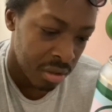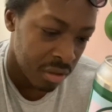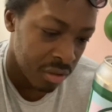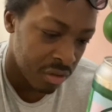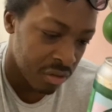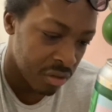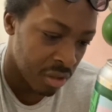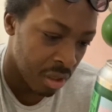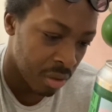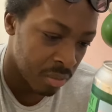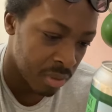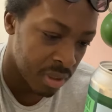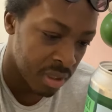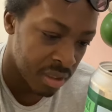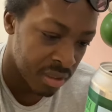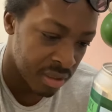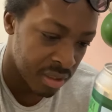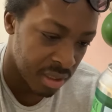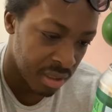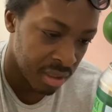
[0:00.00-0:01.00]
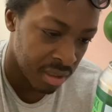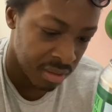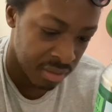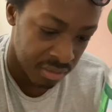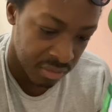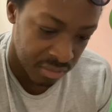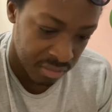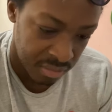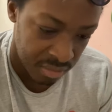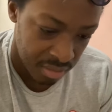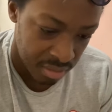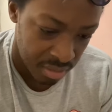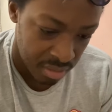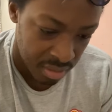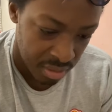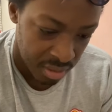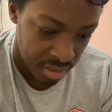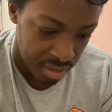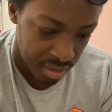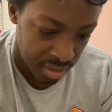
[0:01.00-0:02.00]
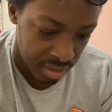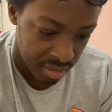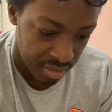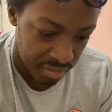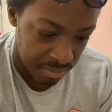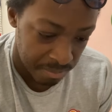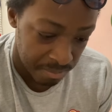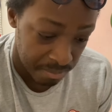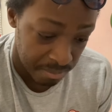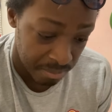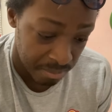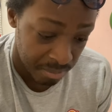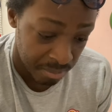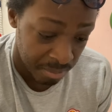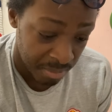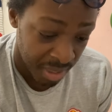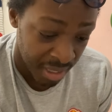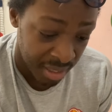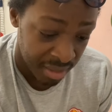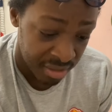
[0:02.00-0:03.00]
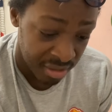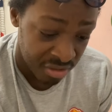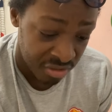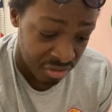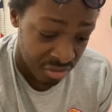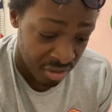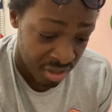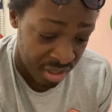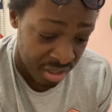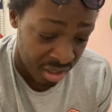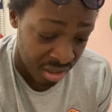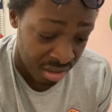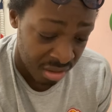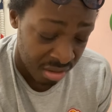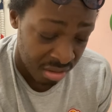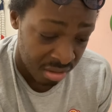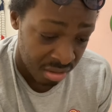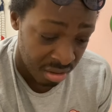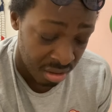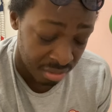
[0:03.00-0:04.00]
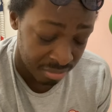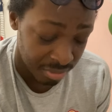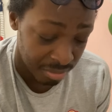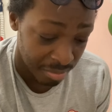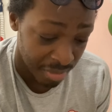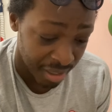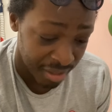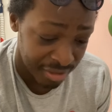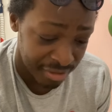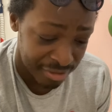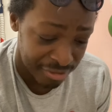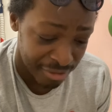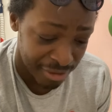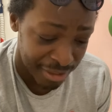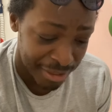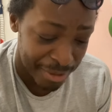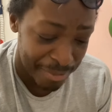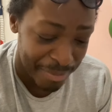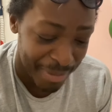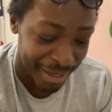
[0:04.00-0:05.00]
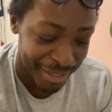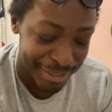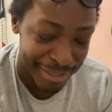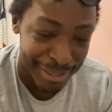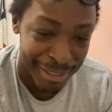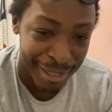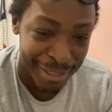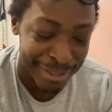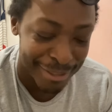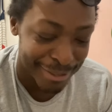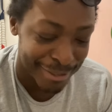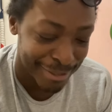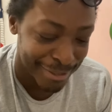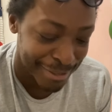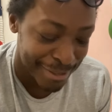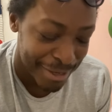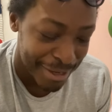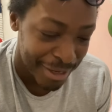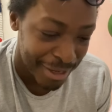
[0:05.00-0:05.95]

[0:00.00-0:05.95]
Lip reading: So this is, it's made in cider, made in London.